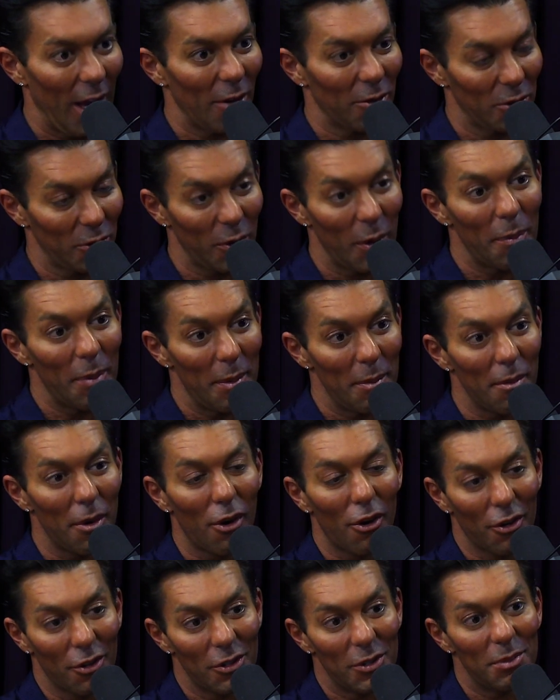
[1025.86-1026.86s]
I was flipping
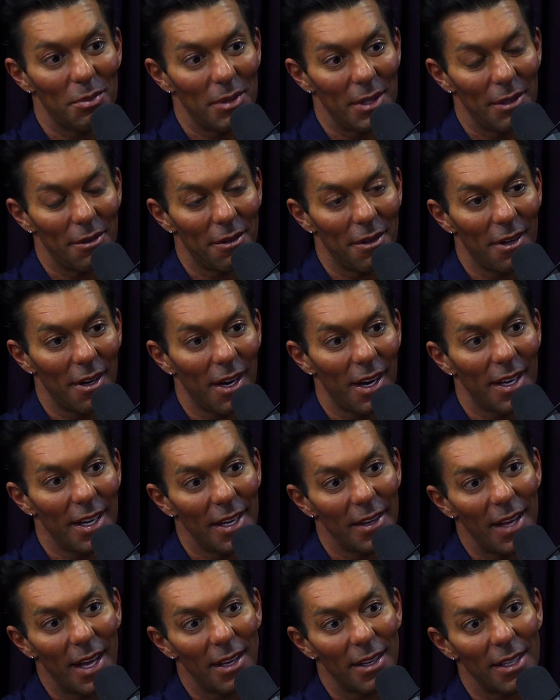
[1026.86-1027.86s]
burgers, believe it or not,
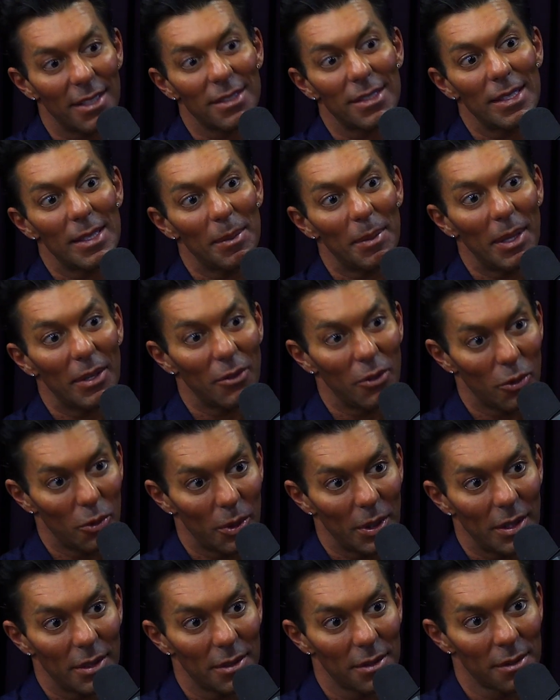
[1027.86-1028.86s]
and that lasted about 2
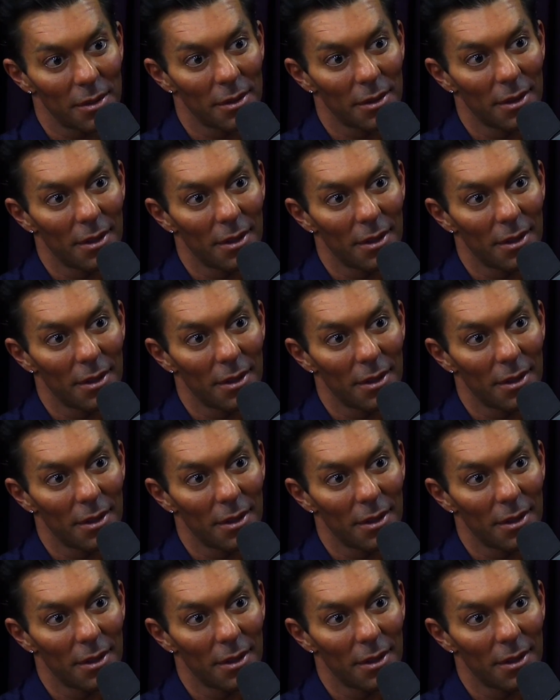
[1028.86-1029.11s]
weeks.